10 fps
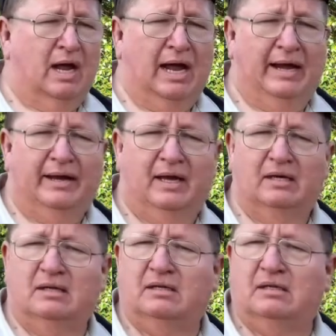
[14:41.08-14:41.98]
and uh,
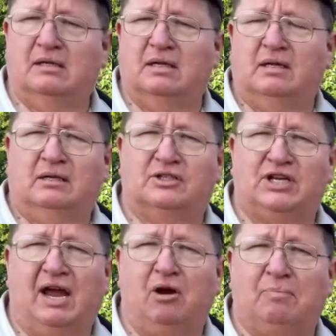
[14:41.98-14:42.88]

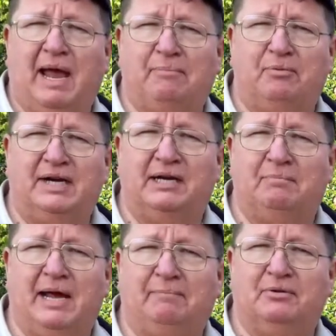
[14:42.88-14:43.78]
Leutschauer paprika
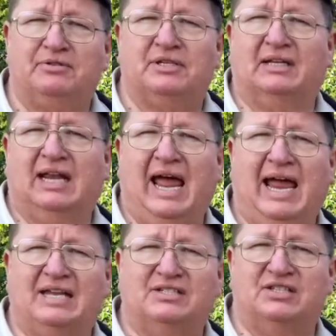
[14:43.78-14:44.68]
peppers
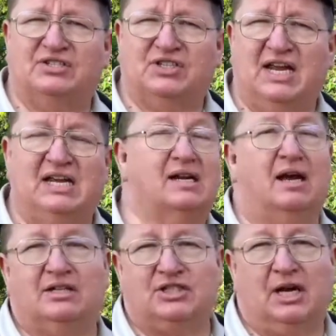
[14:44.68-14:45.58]
last as seed and
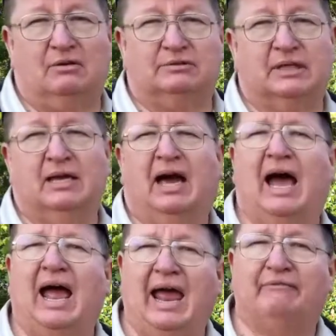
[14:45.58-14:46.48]
anchos?
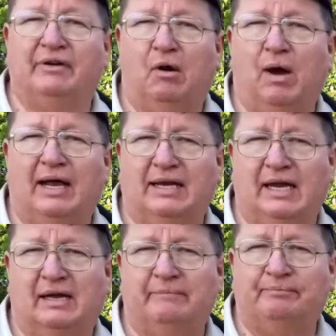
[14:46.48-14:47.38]
I have no
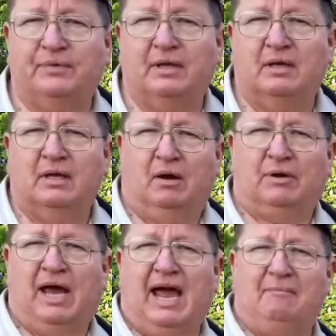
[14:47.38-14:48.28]
idea.
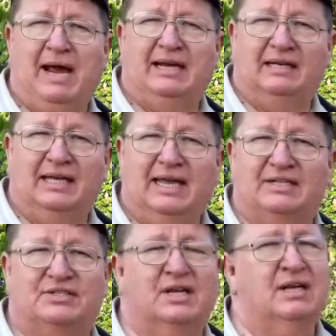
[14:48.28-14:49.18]
Okay, I made a
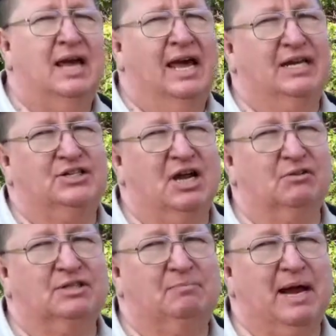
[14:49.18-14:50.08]
list and it
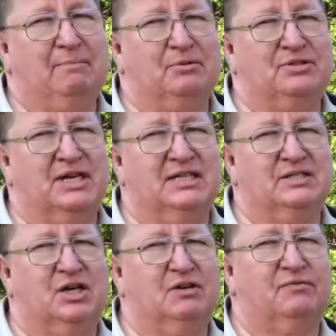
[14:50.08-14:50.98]
shows that pepper
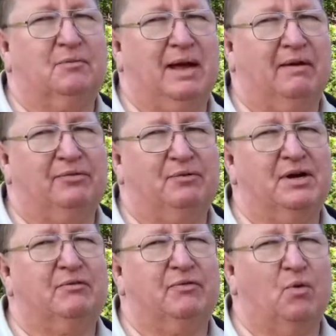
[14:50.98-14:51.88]
seed's good for about
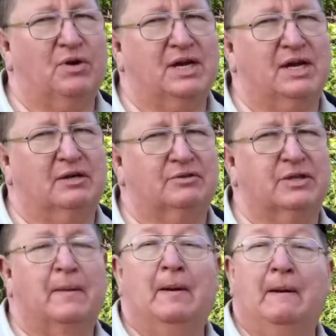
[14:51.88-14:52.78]
three or four
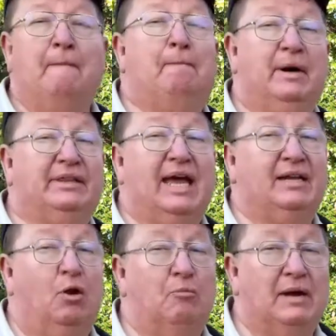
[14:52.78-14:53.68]
years. But that
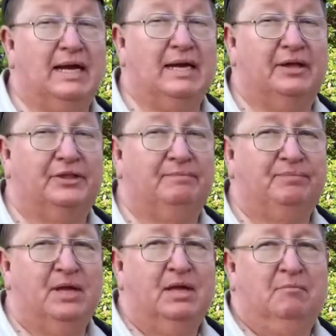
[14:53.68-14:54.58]
don't mean nothing
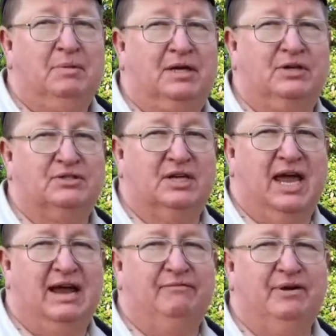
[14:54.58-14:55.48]
because
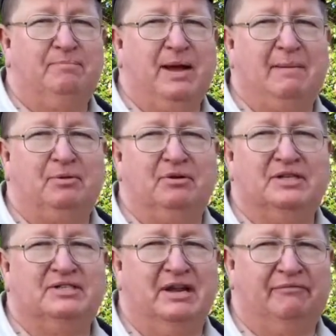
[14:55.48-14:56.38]
every pepper
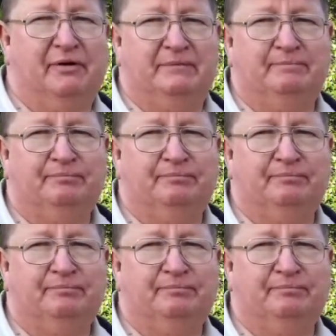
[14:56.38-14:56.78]
is different.